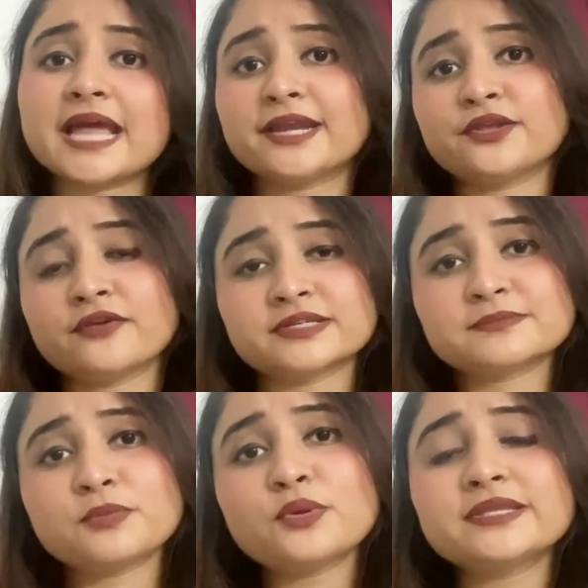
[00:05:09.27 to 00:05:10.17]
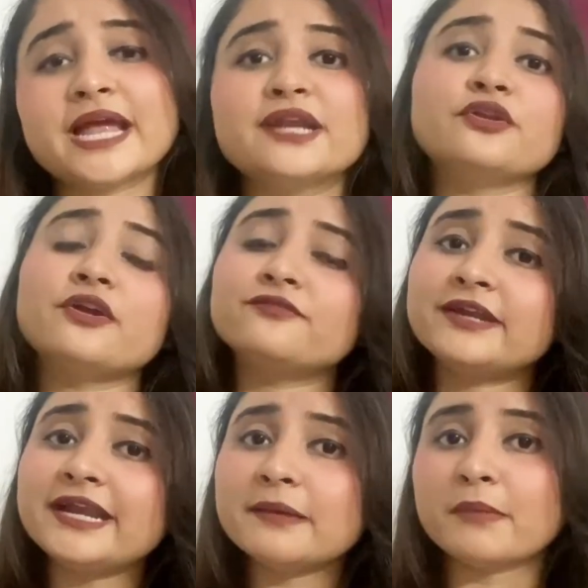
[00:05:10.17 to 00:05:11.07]
you have explored that, you have read
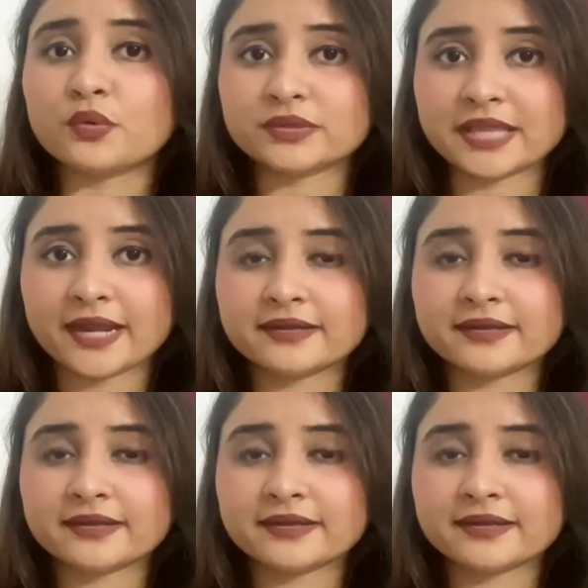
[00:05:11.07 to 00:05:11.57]
about that.